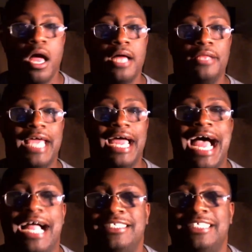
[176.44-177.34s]
that
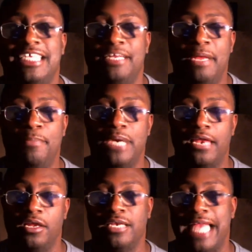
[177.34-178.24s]
I could see people
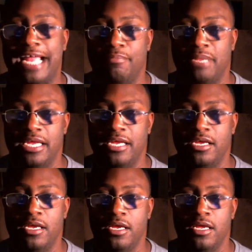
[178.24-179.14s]
that look like me